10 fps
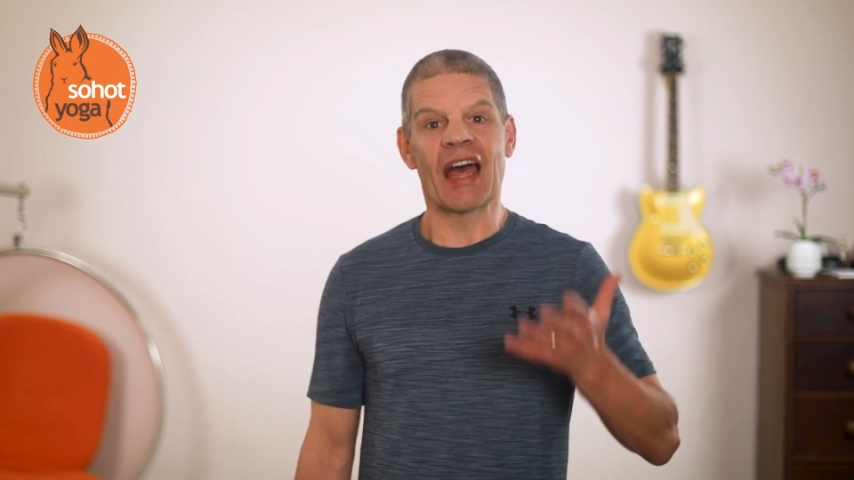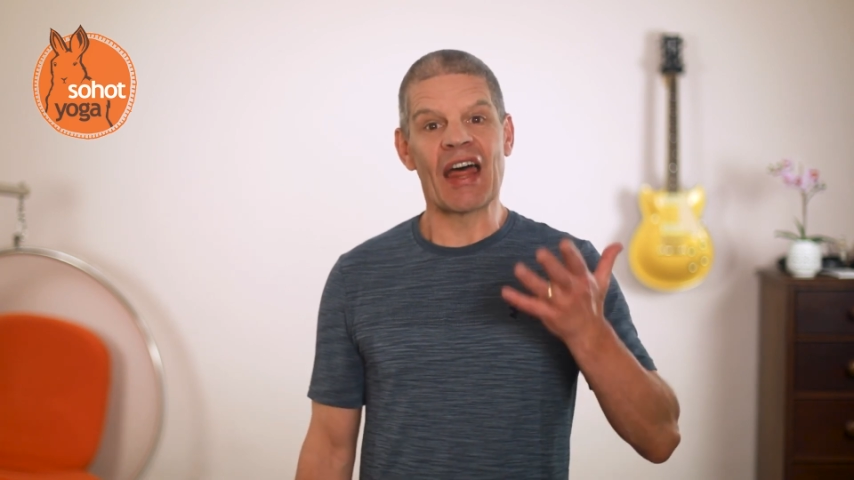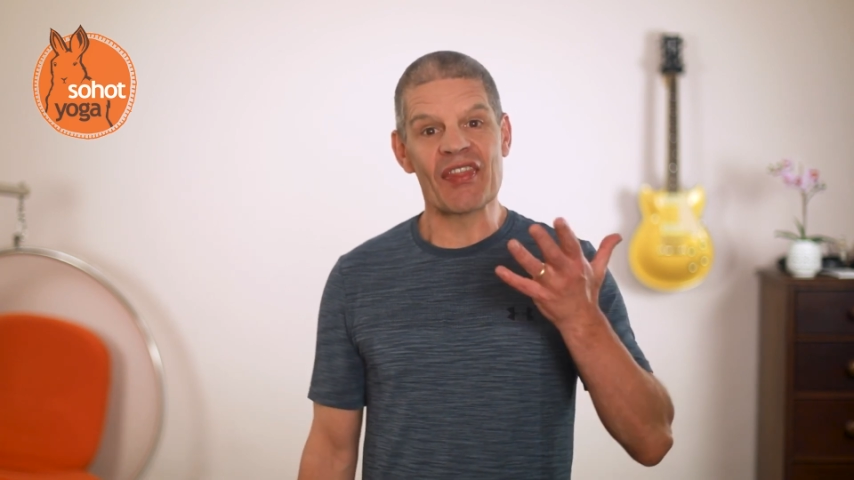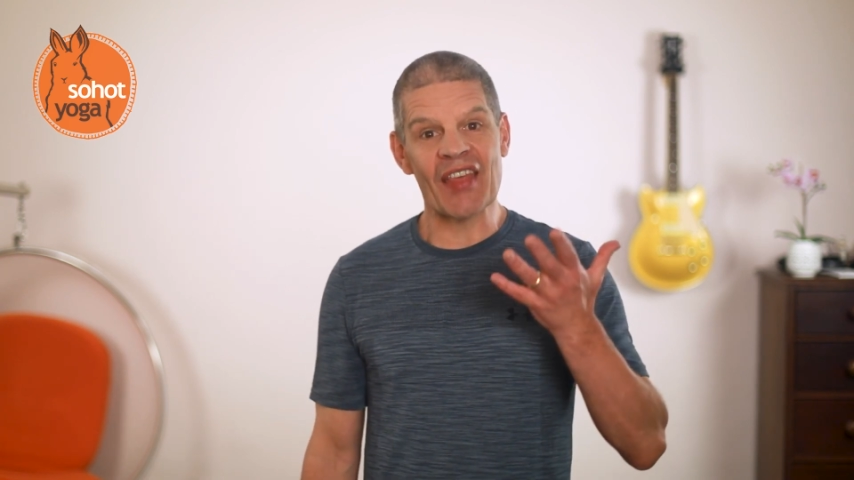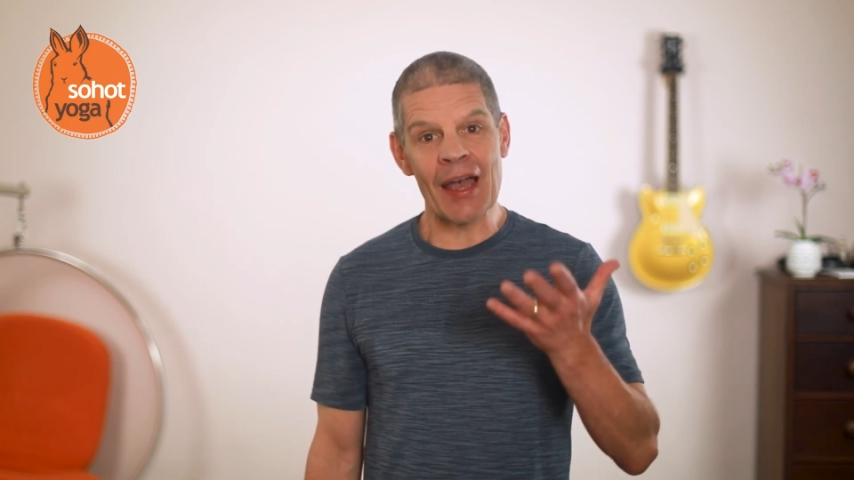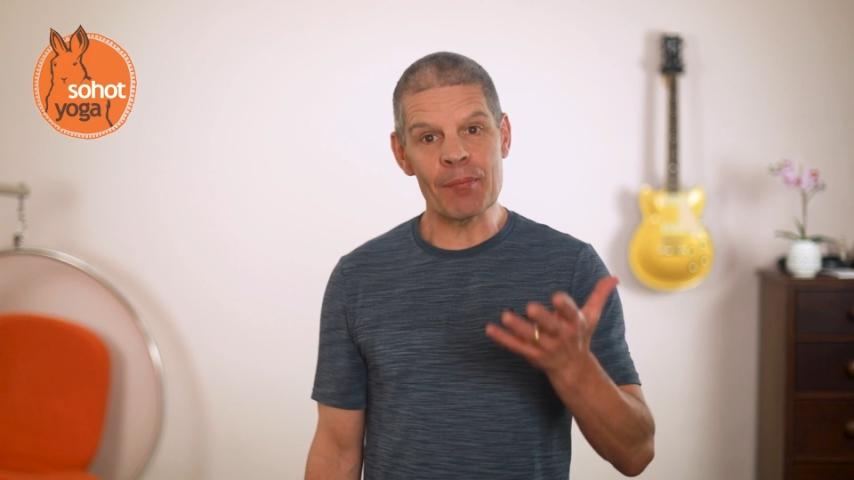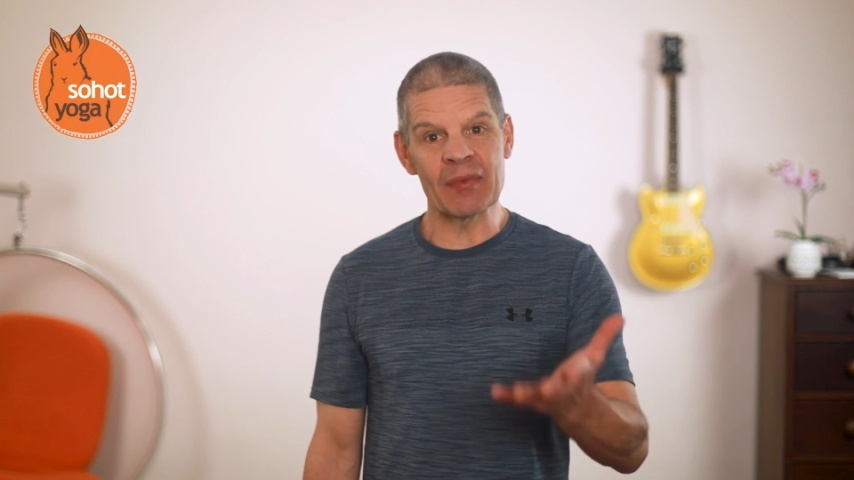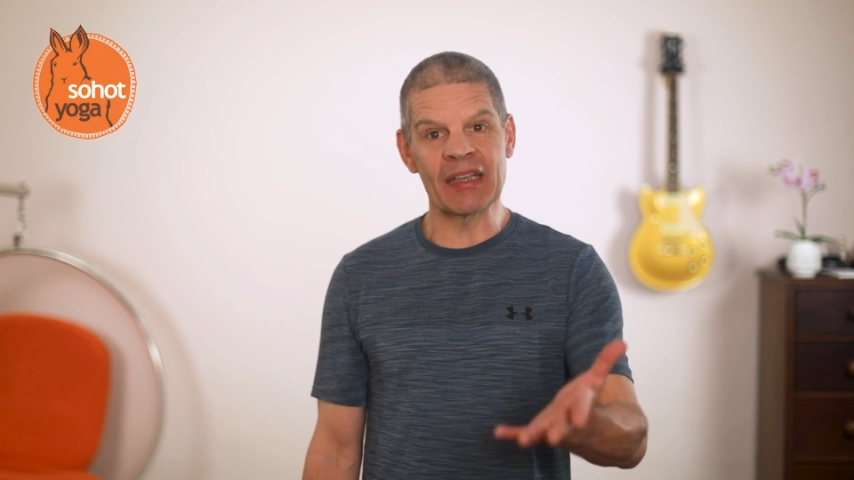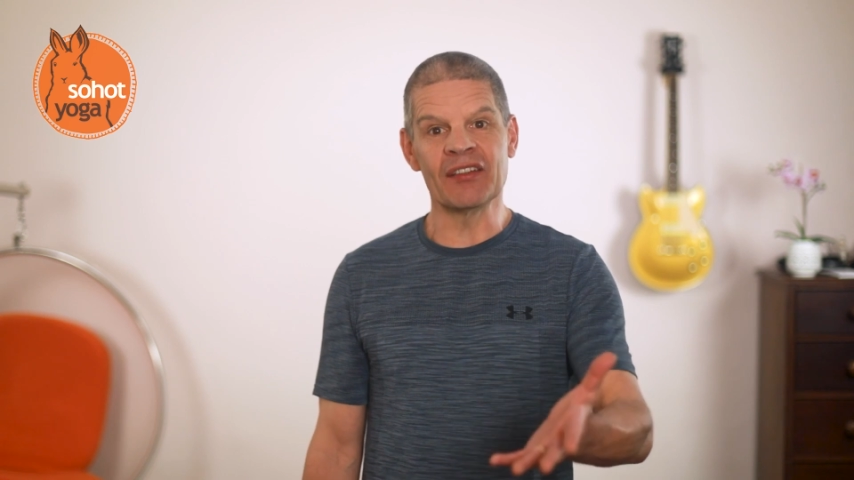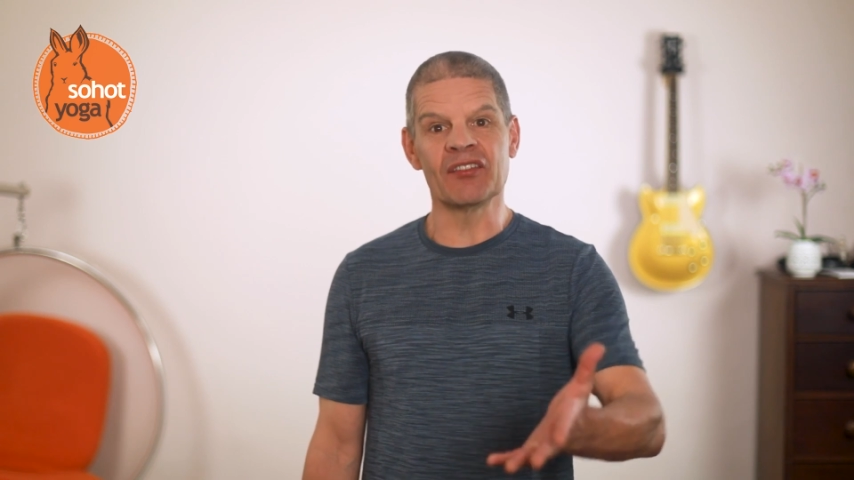And that
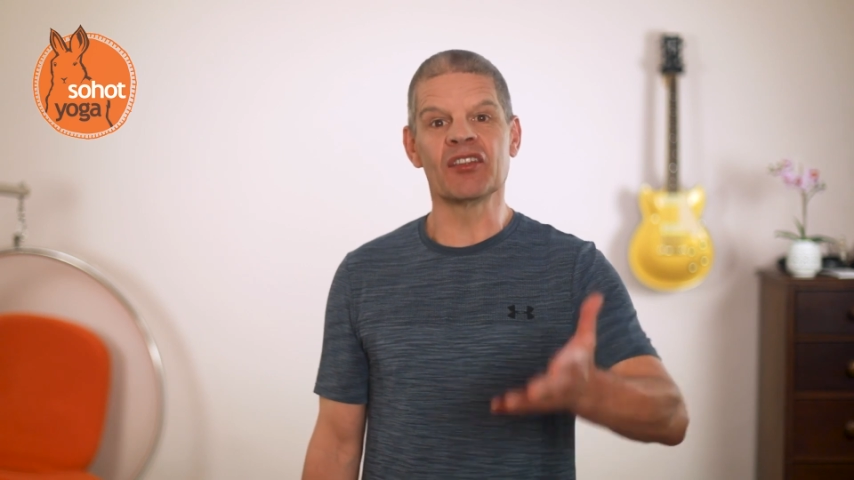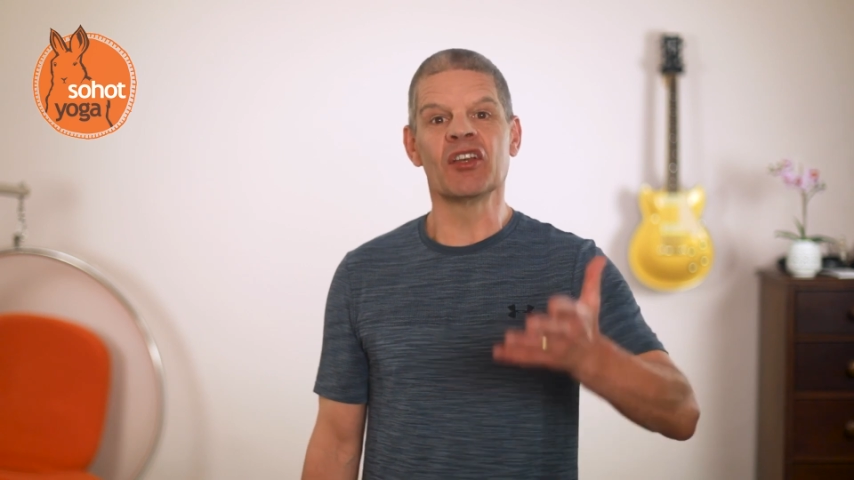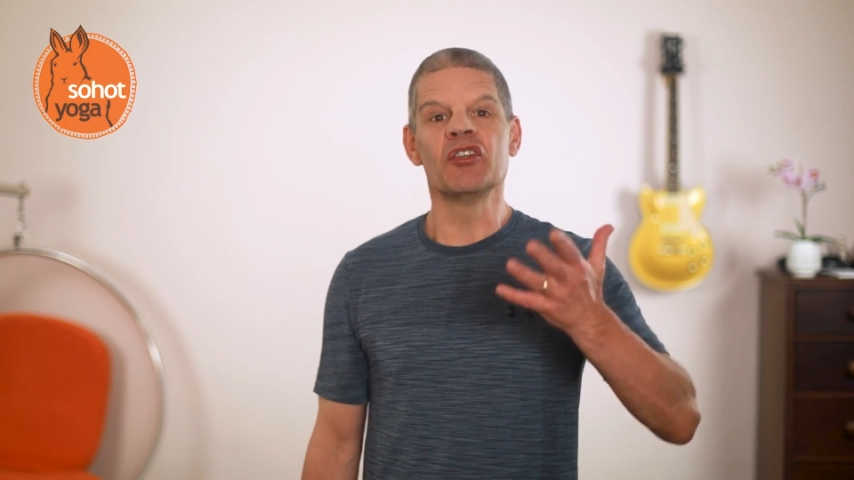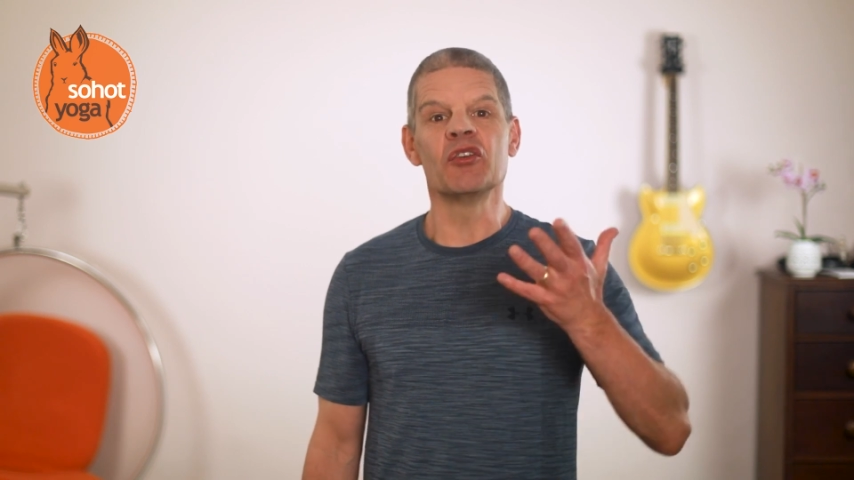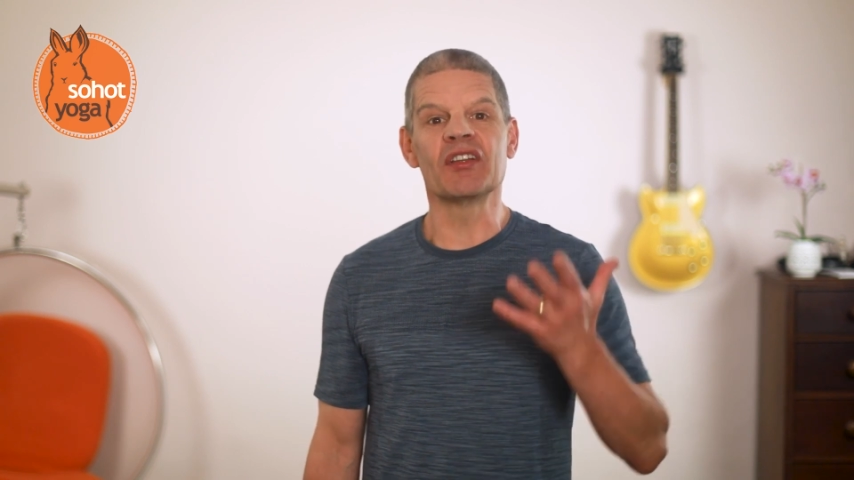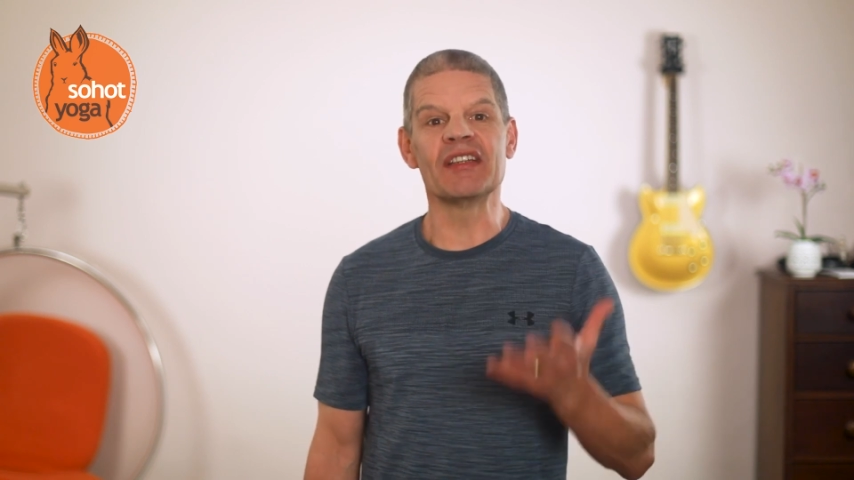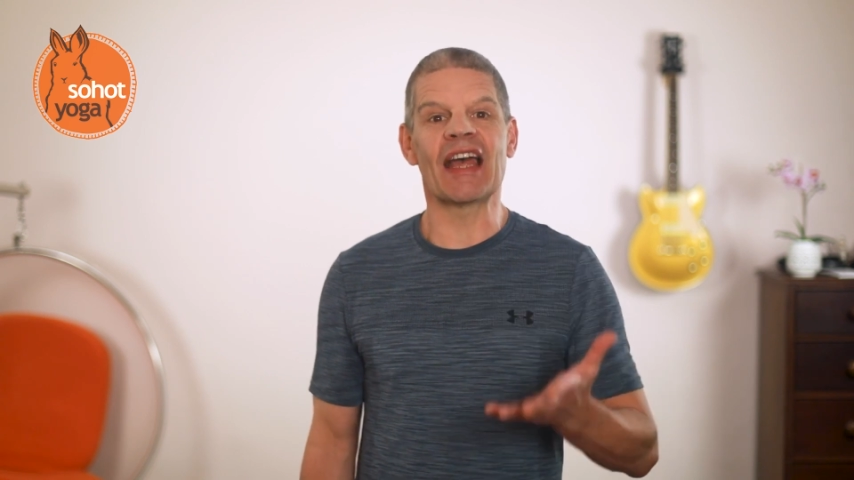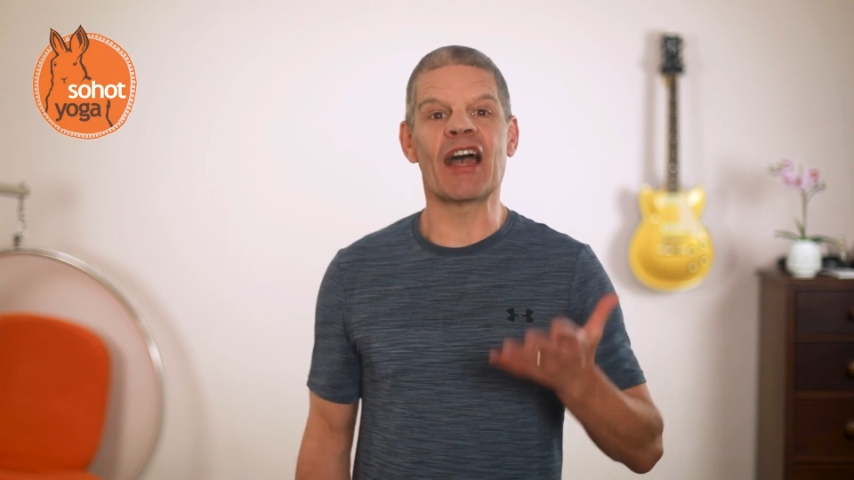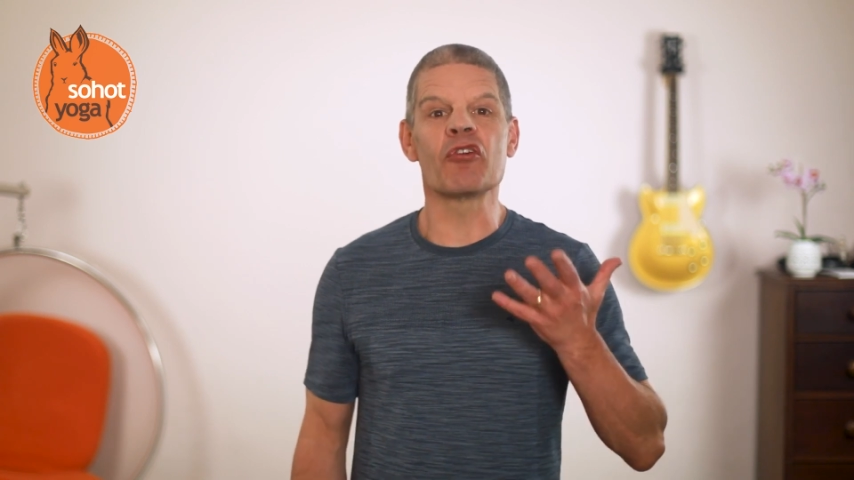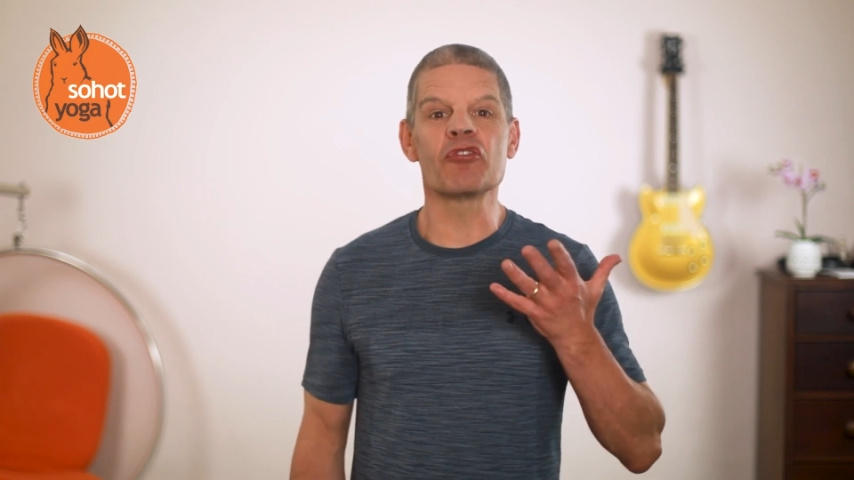means you can
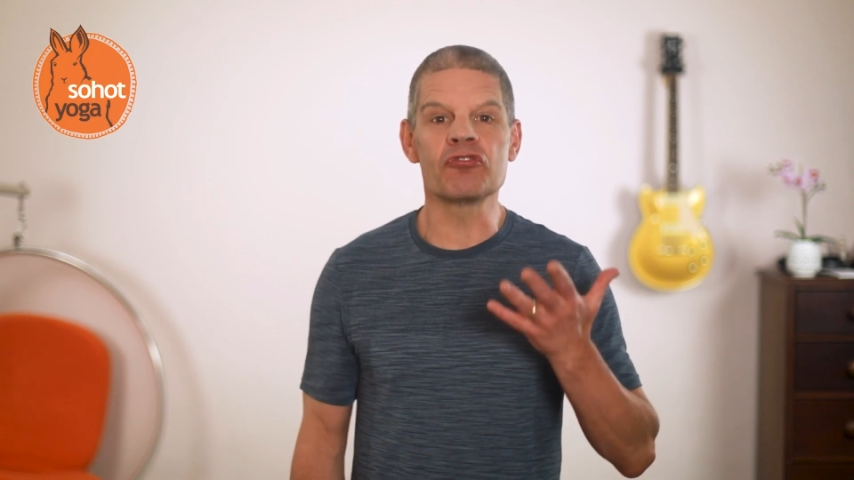now